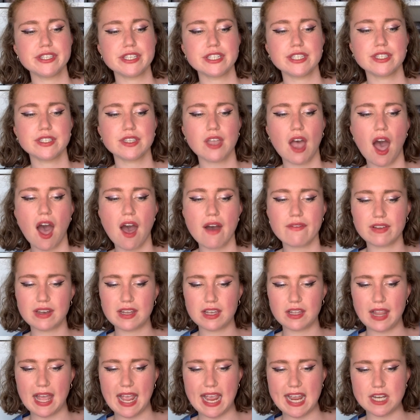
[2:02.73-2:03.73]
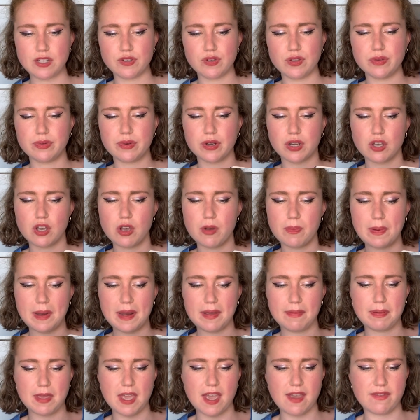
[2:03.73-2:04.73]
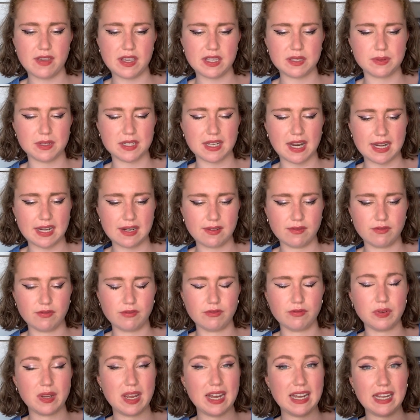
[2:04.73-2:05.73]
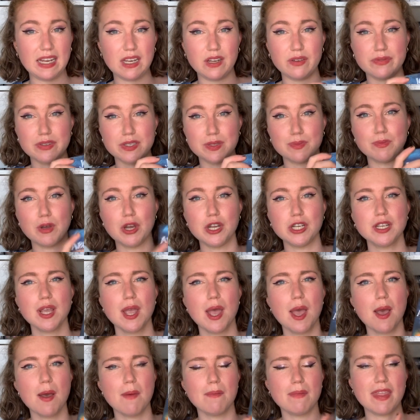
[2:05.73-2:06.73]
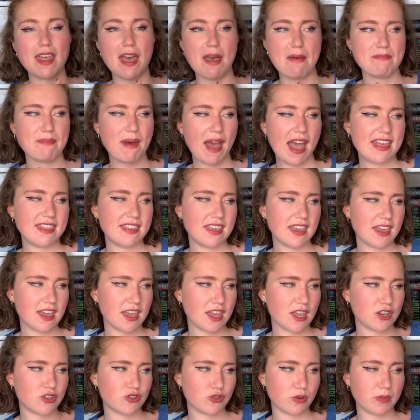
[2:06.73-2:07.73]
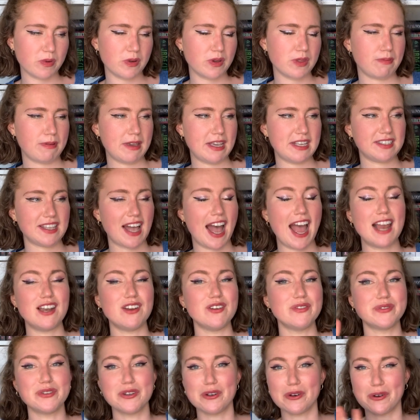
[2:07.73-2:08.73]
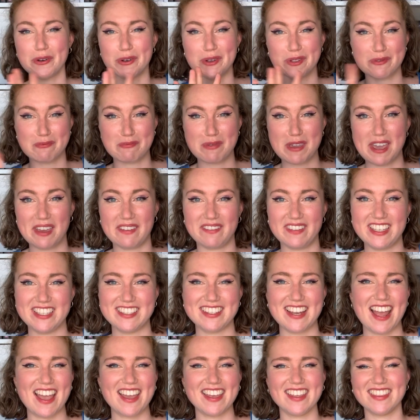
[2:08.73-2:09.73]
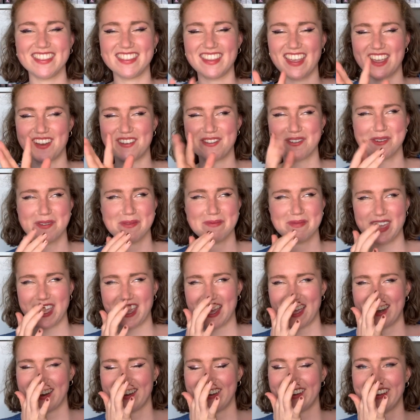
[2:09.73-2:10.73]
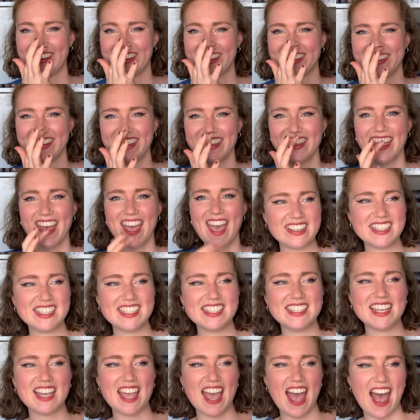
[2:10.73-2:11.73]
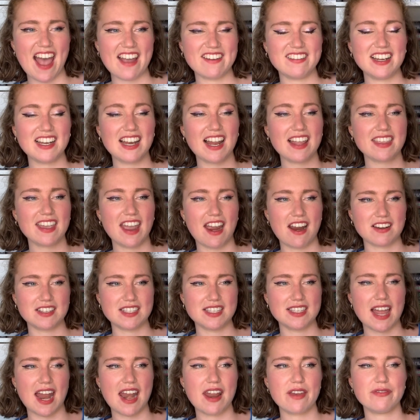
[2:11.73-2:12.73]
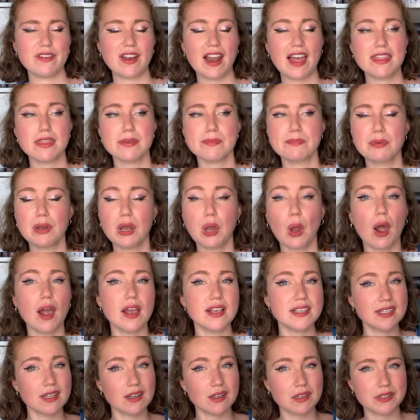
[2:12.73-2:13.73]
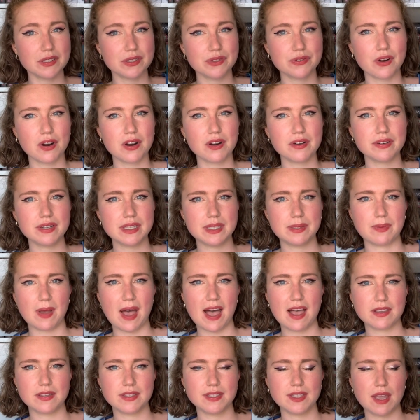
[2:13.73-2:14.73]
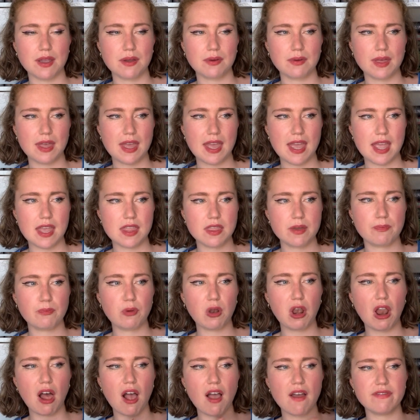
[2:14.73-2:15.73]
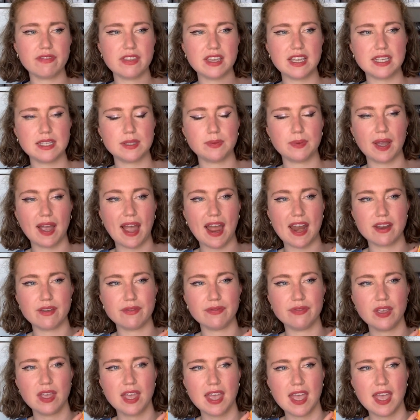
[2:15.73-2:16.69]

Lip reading: the start of A Little Hatred there were a couple of POVs which I didn't really love as much, but then by the Trouble with Peace I loved all the POVs. Like, they grew on me and I really like the characters and I feel like the plot is a lot stronger as well. So the plot of these were kind of,